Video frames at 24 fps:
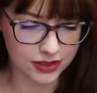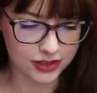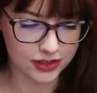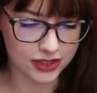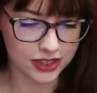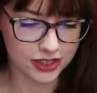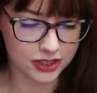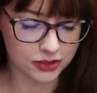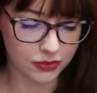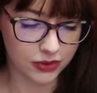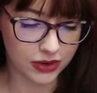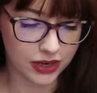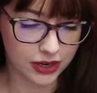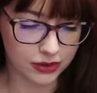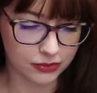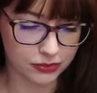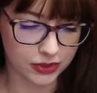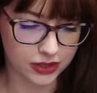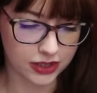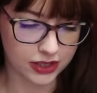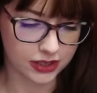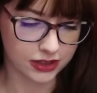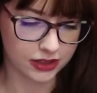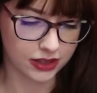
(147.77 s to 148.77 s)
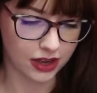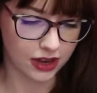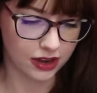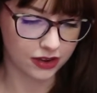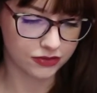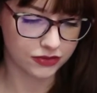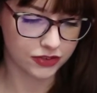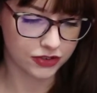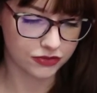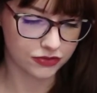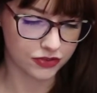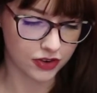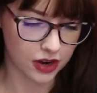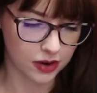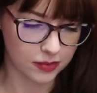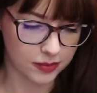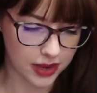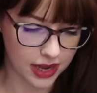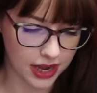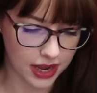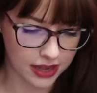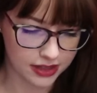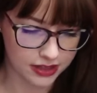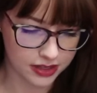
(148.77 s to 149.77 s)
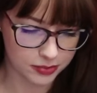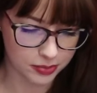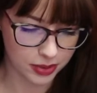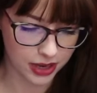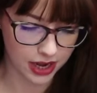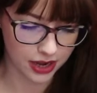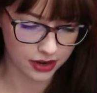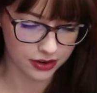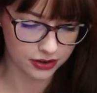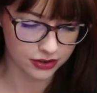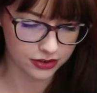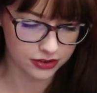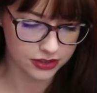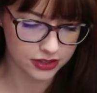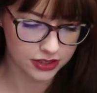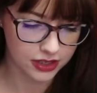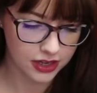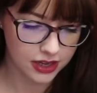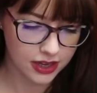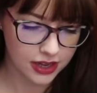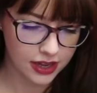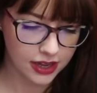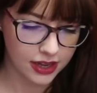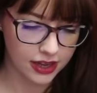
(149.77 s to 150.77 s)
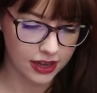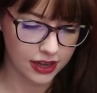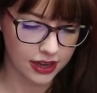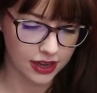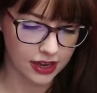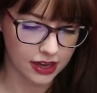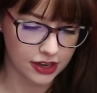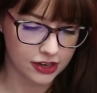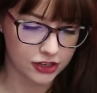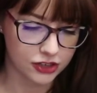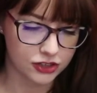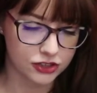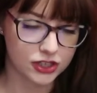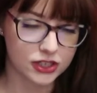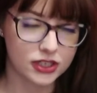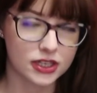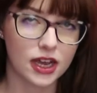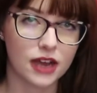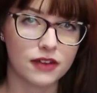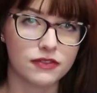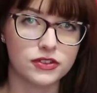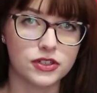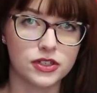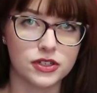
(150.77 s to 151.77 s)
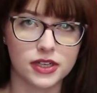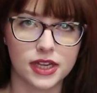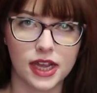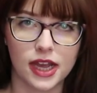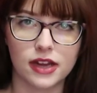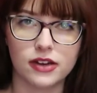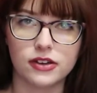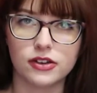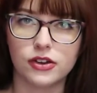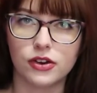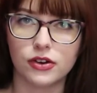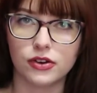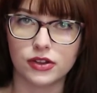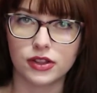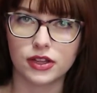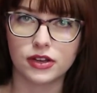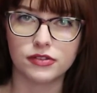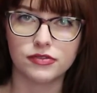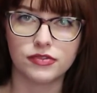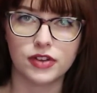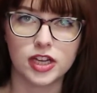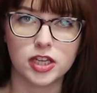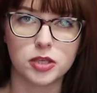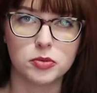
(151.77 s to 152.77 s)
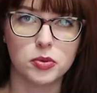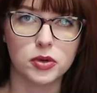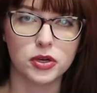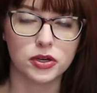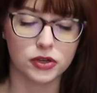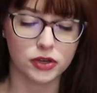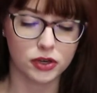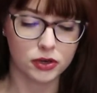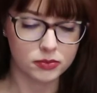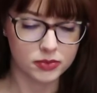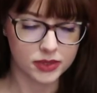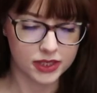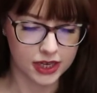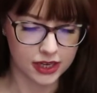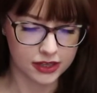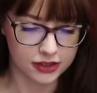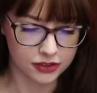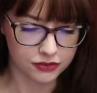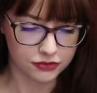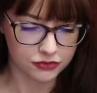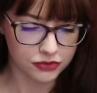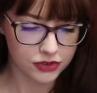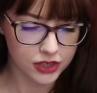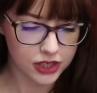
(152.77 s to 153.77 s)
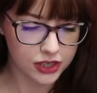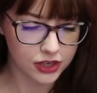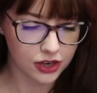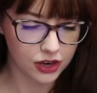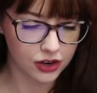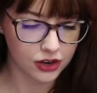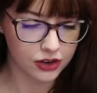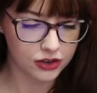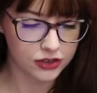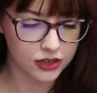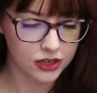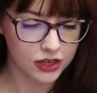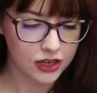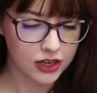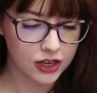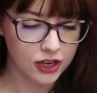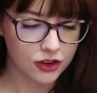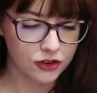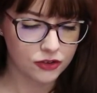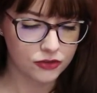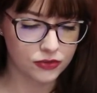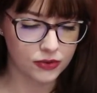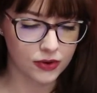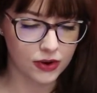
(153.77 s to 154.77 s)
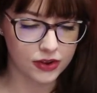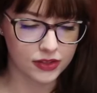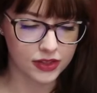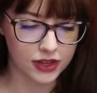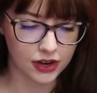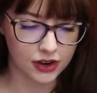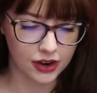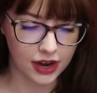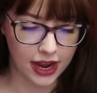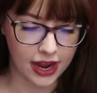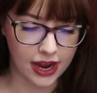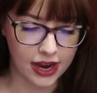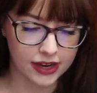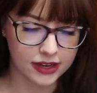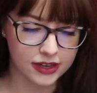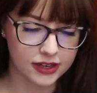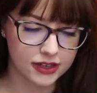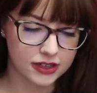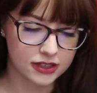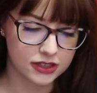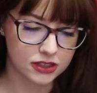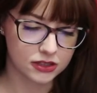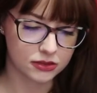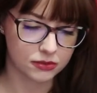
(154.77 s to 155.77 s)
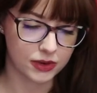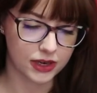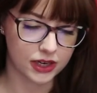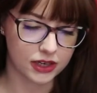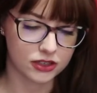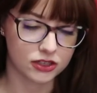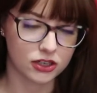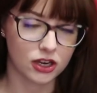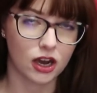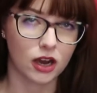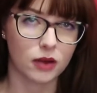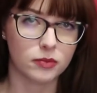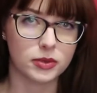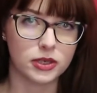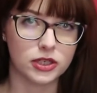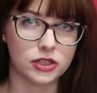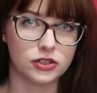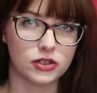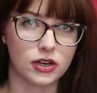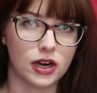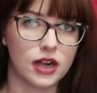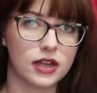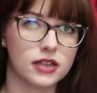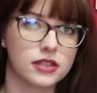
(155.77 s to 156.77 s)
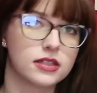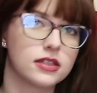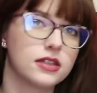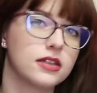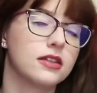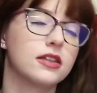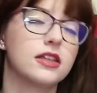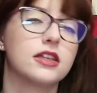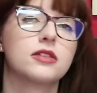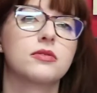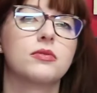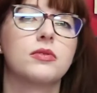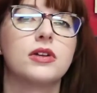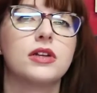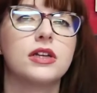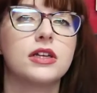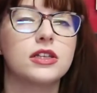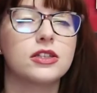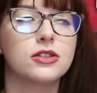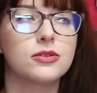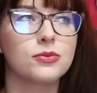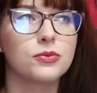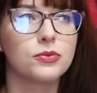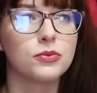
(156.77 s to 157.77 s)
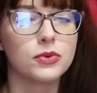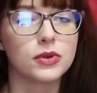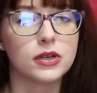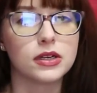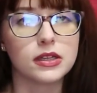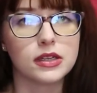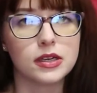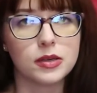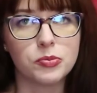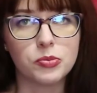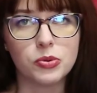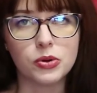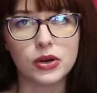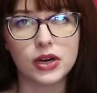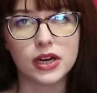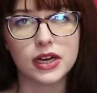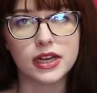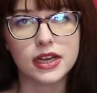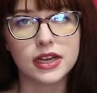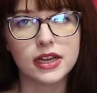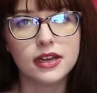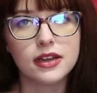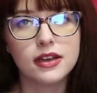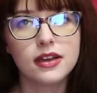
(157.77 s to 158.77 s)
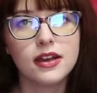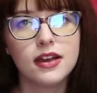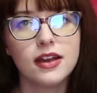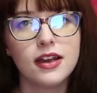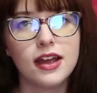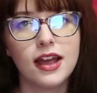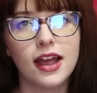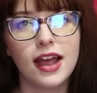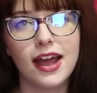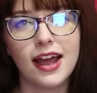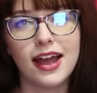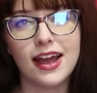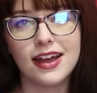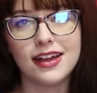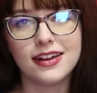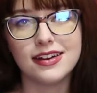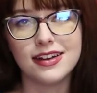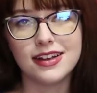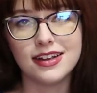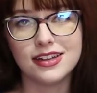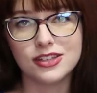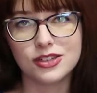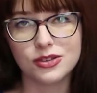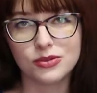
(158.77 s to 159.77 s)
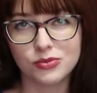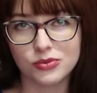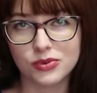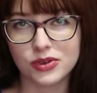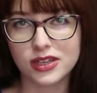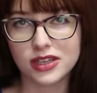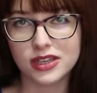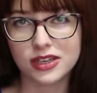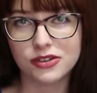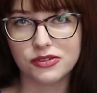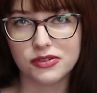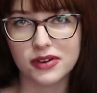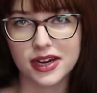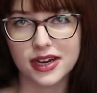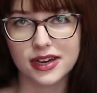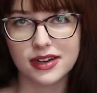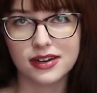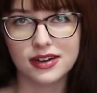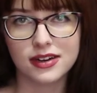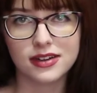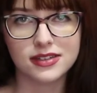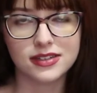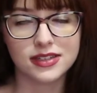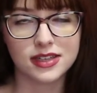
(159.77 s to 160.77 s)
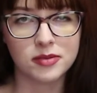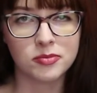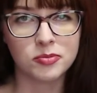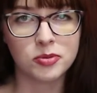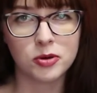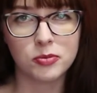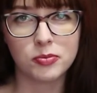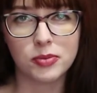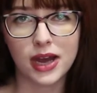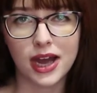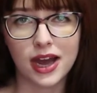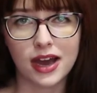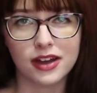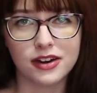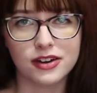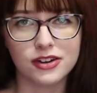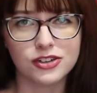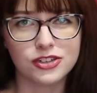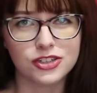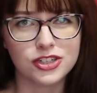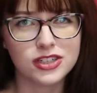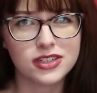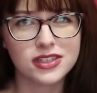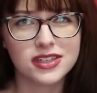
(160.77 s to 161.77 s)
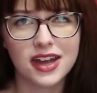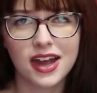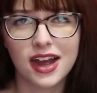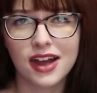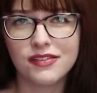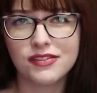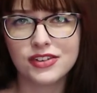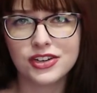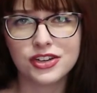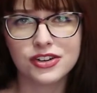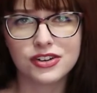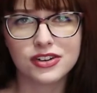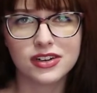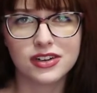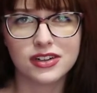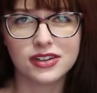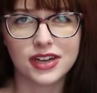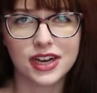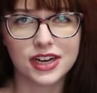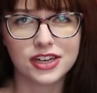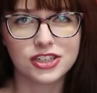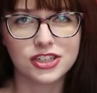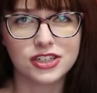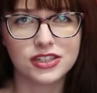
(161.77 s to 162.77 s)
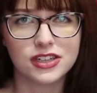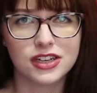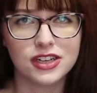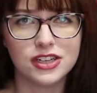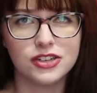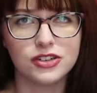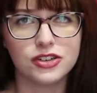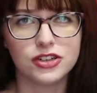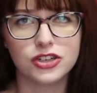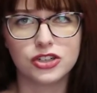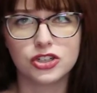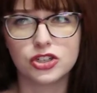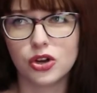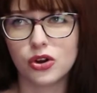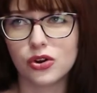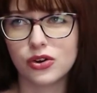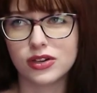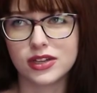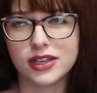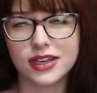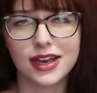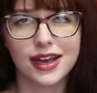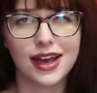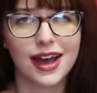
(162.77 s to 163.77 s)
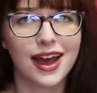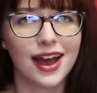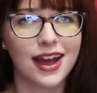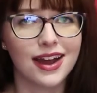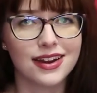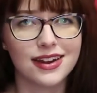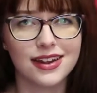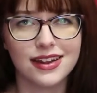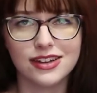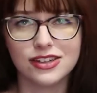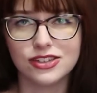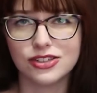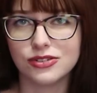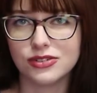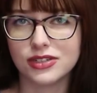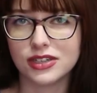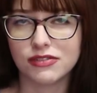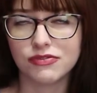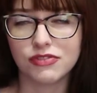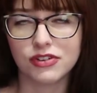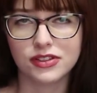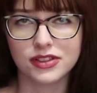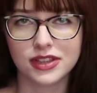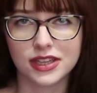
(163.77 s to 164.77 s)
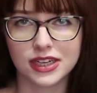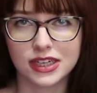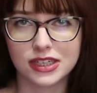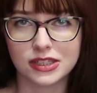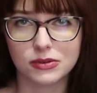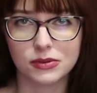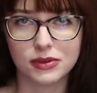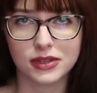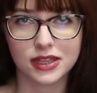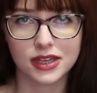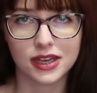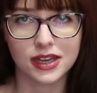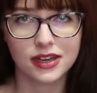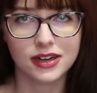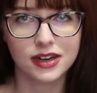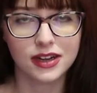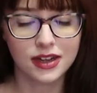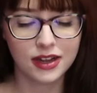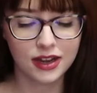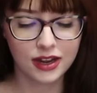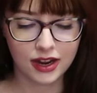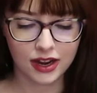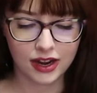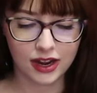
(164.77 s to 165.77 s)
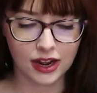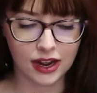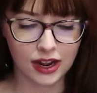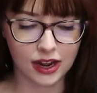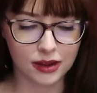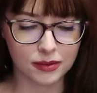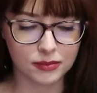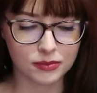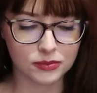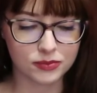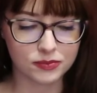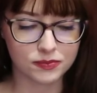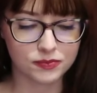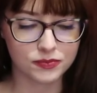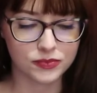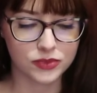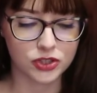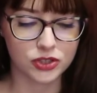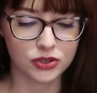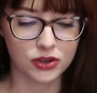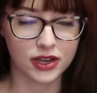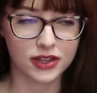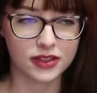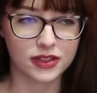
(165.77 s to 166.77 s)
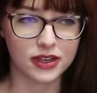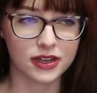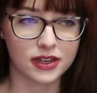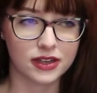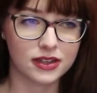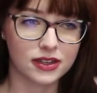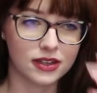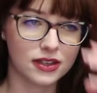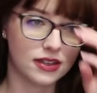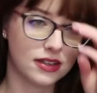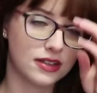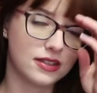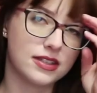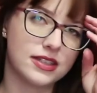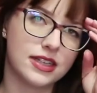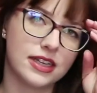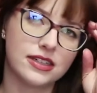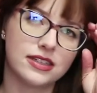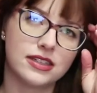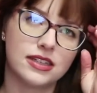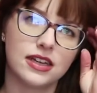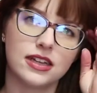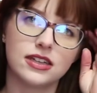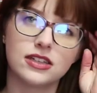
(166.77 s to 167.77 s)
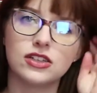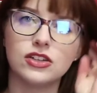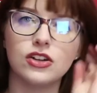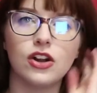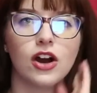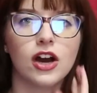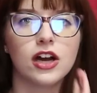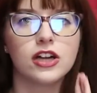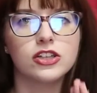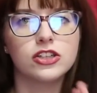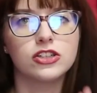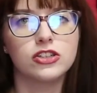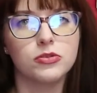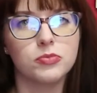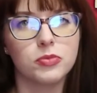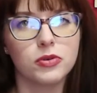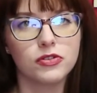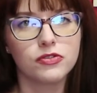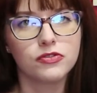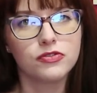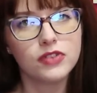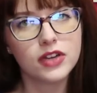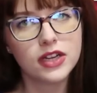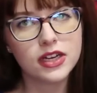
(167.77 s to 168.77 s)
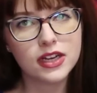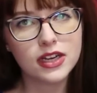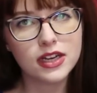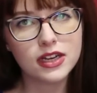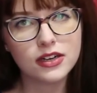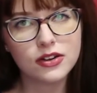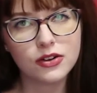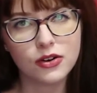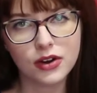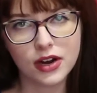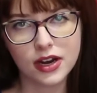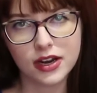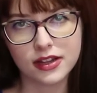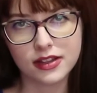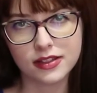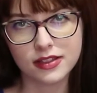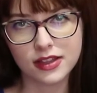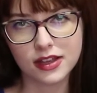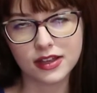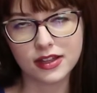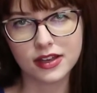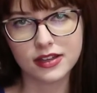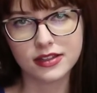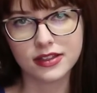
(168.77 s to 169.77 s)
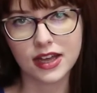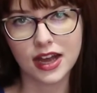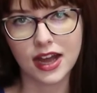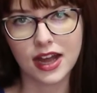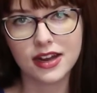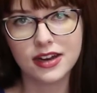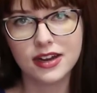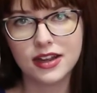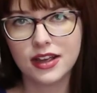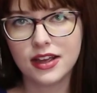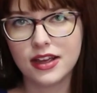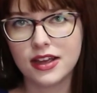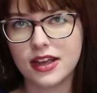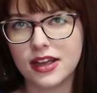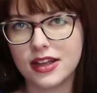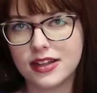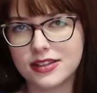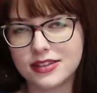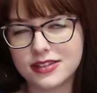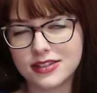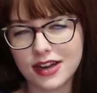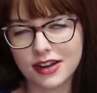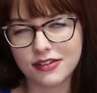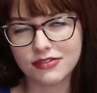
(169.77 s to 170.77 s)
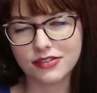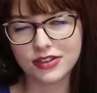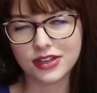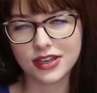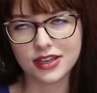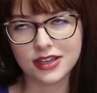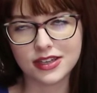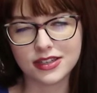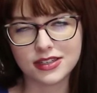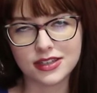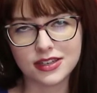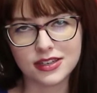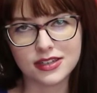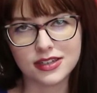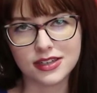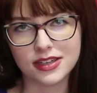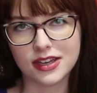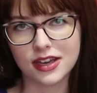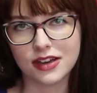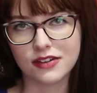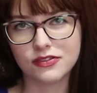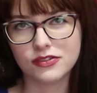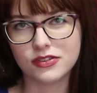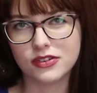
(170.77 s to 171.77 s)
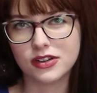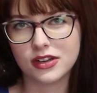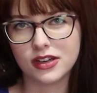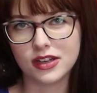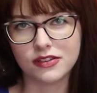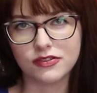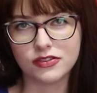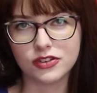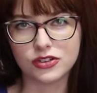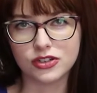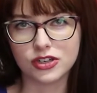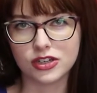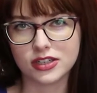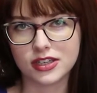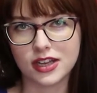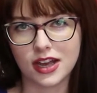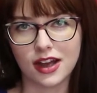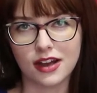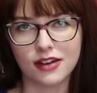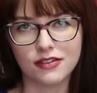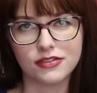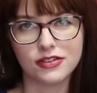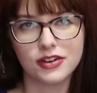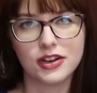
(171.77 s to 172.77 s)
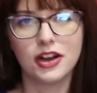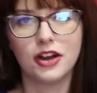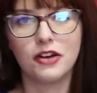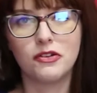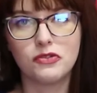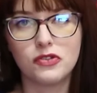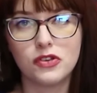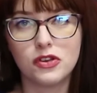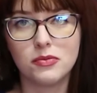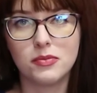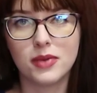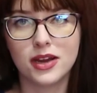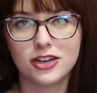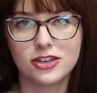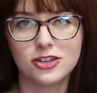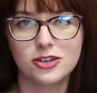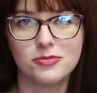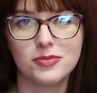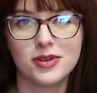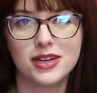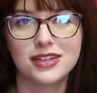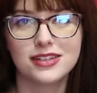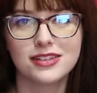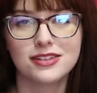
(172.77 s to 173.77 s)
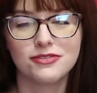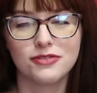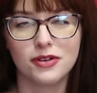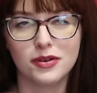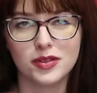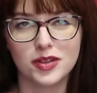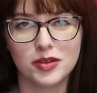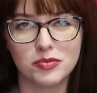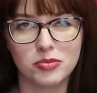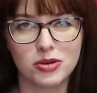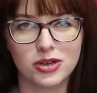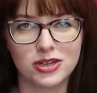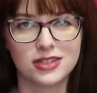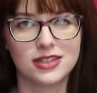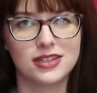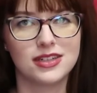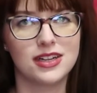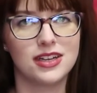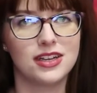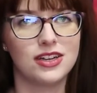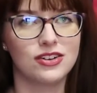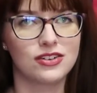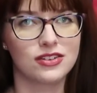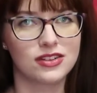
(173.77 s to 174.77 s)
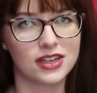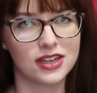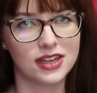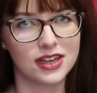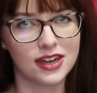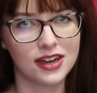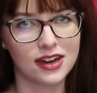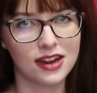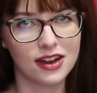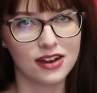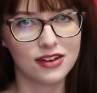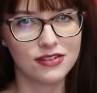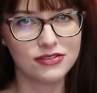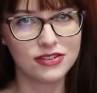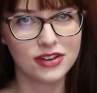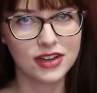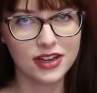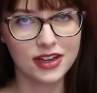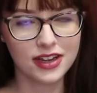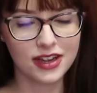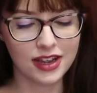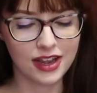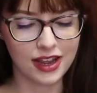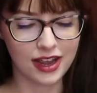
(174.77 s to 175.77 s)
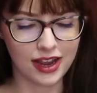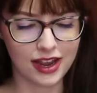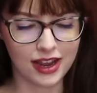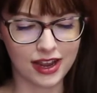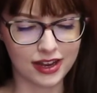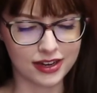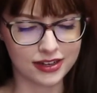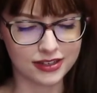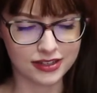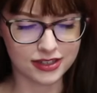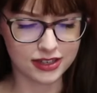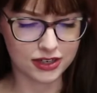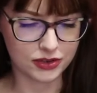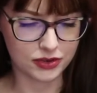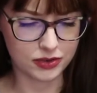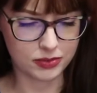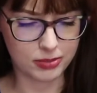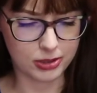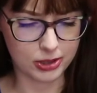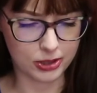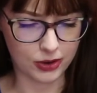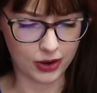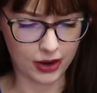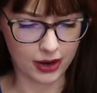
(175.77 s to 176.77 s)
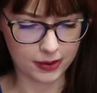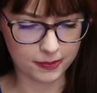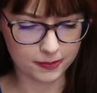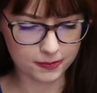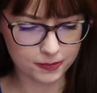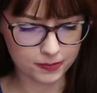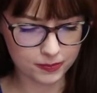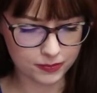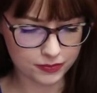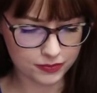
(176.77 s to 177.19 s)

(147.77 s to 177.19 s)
This one I really loved from Halla Patterns, and you just have to again go to their Facebook group to get the free code for their Agnes swing top and dress. This one is really pretty, and it's a really great simple pattern just to have in your collection that you can totally hack and do different things with it. So I think since it's not super fitted or anything like that, it's definitely easy to gift if you just have a few measurements from the person that you're thinking of, and it would be great.